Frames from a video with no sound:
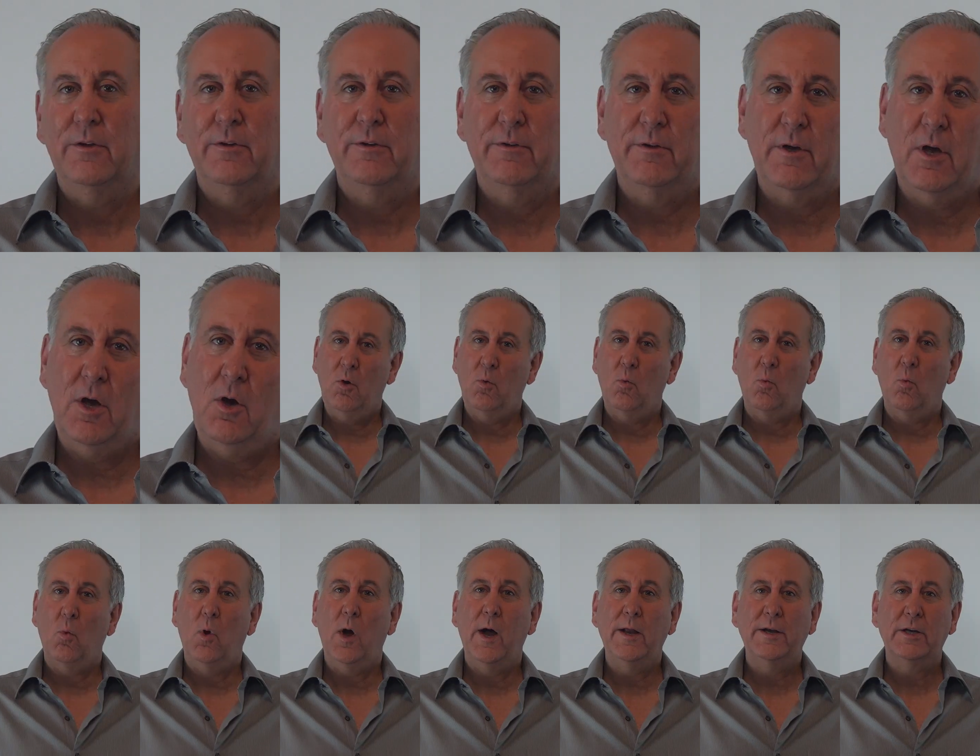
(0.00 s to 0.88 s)
So
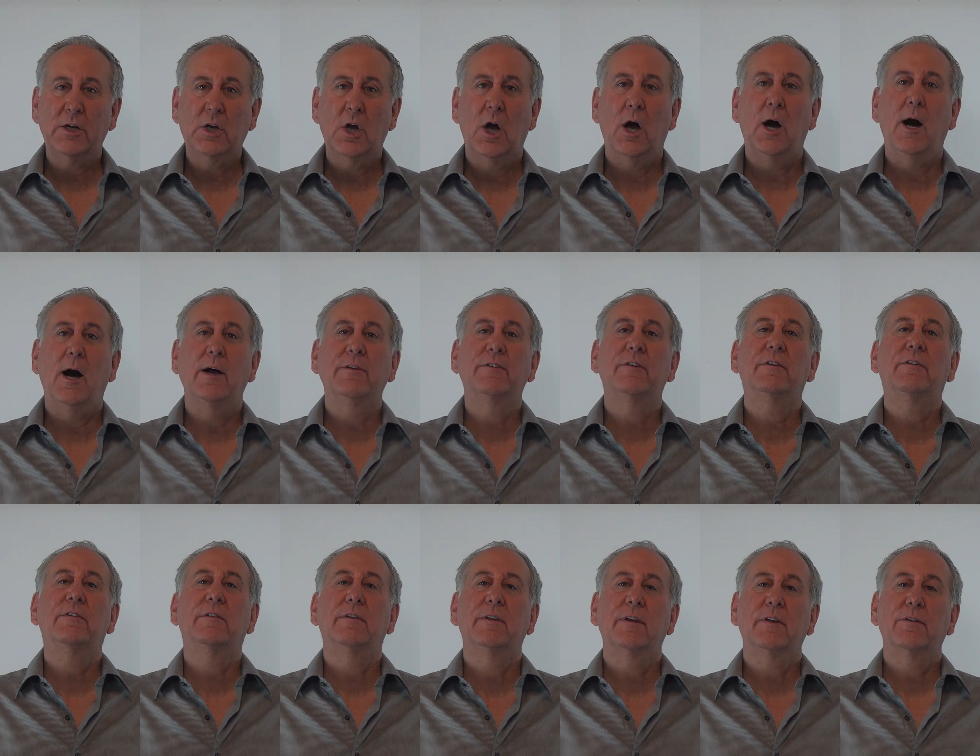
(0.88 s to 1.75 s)
what
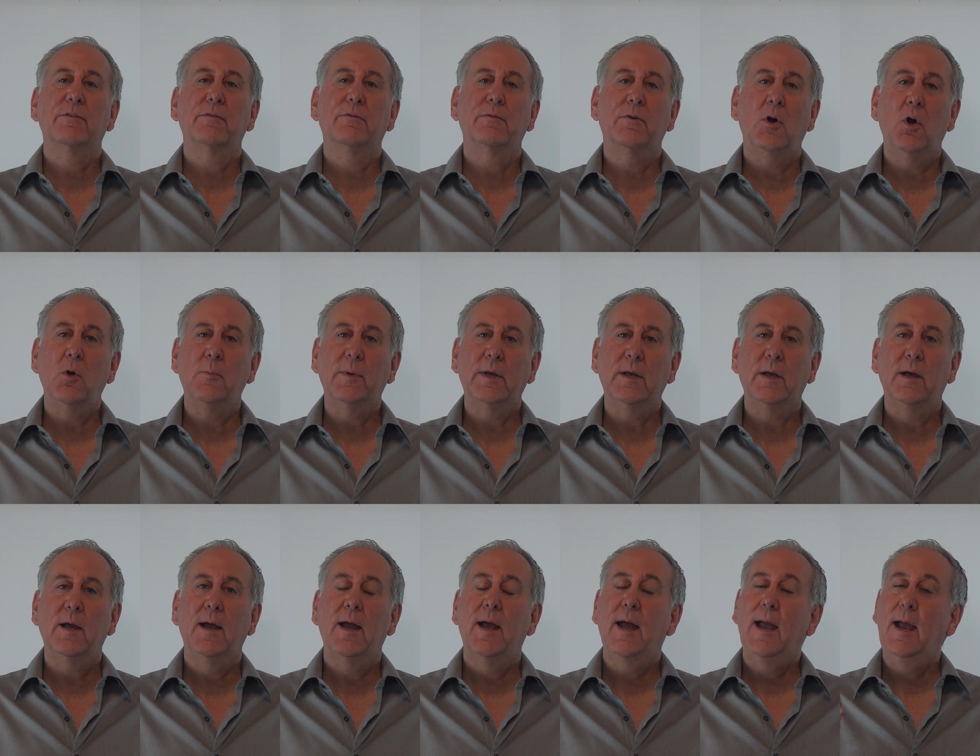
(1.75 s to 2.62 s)
causes this
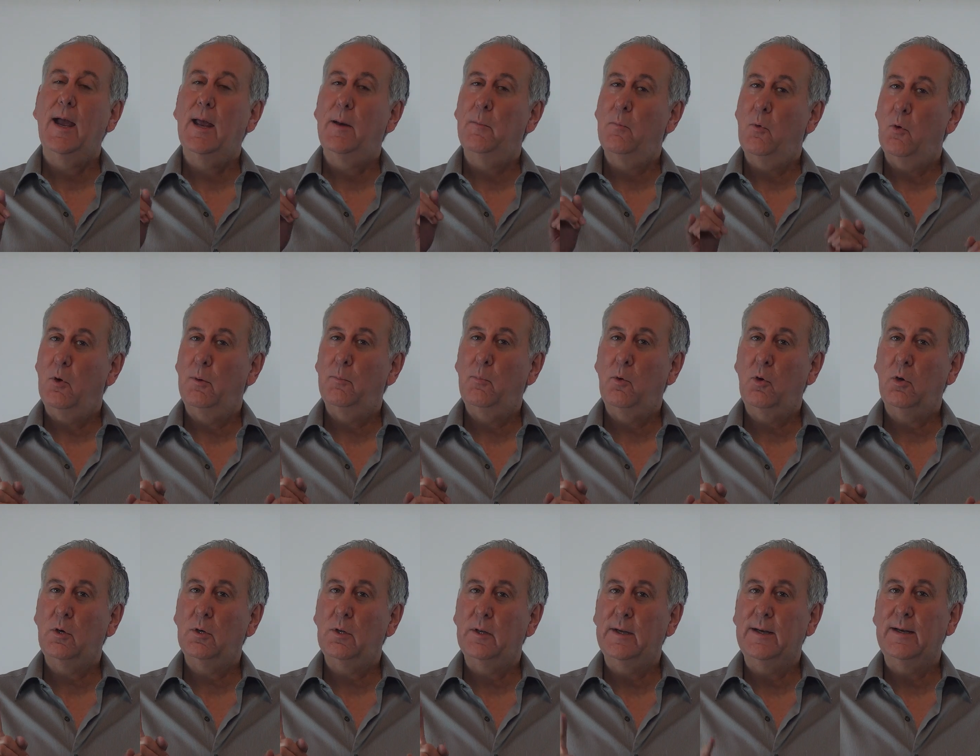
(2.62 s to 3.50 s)
phobia? And more
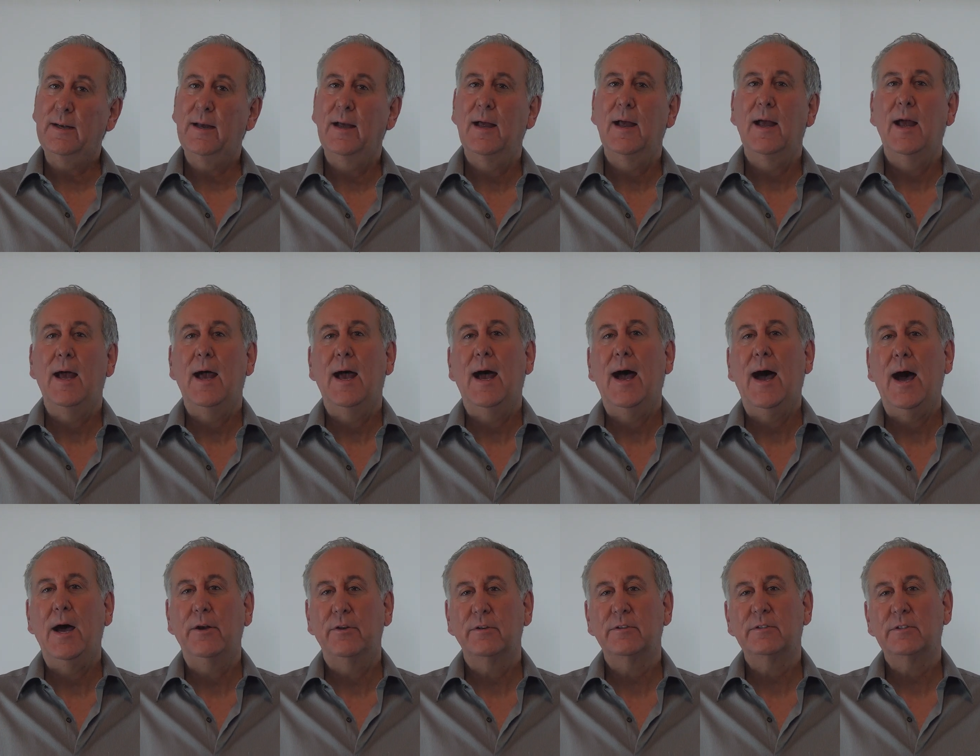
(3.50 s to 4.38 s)
importantly,
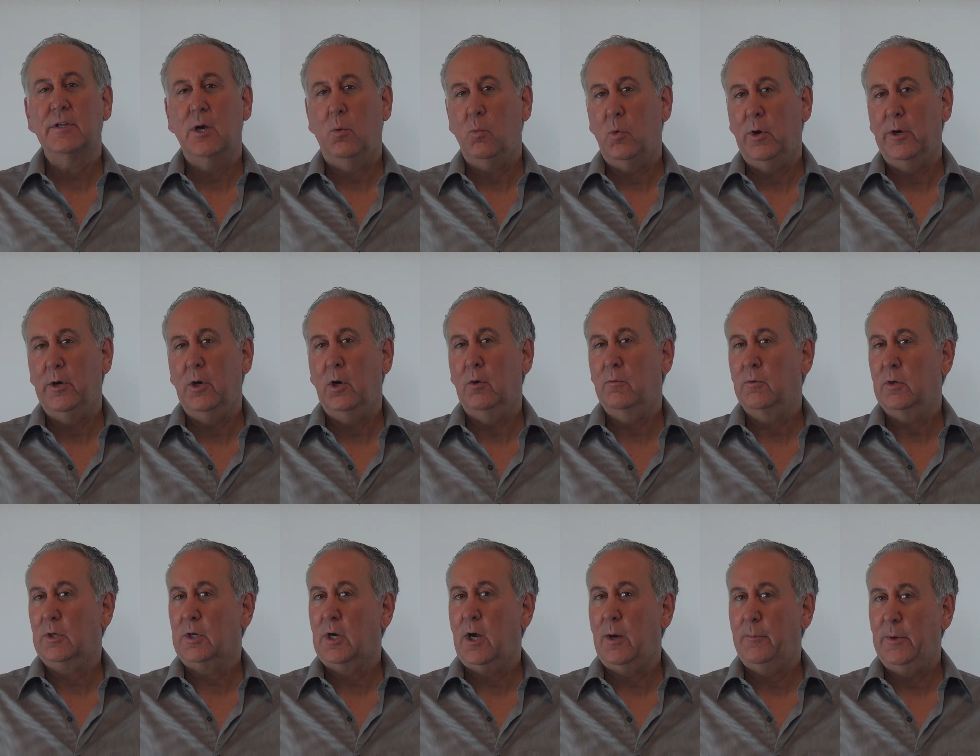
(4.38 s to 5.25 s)
how does someone
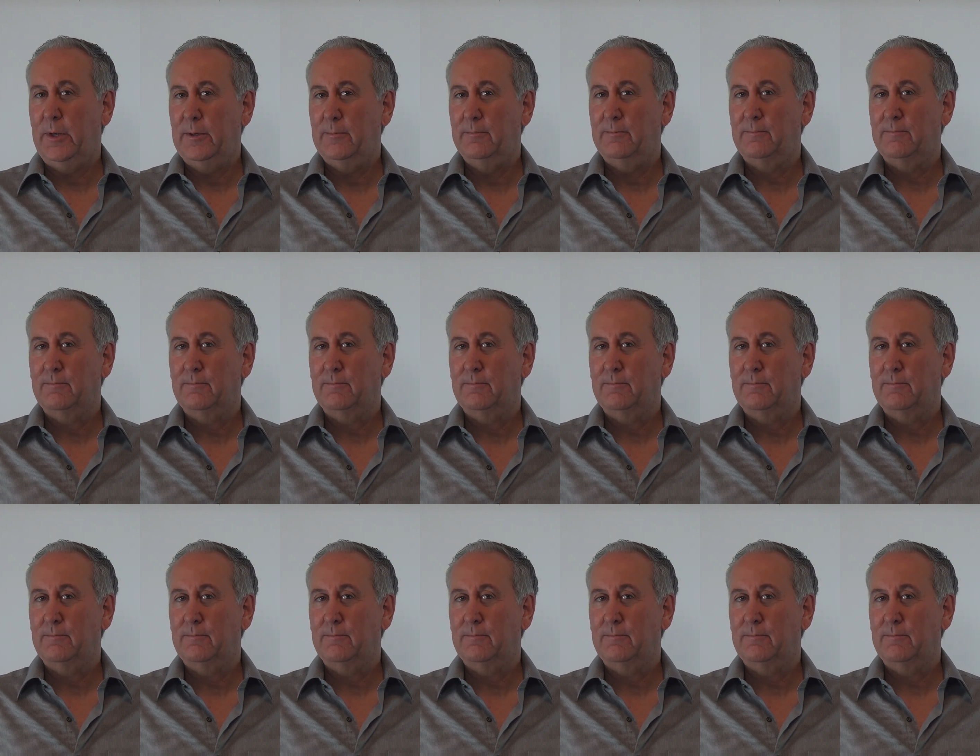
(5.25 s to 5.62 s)
overcome it?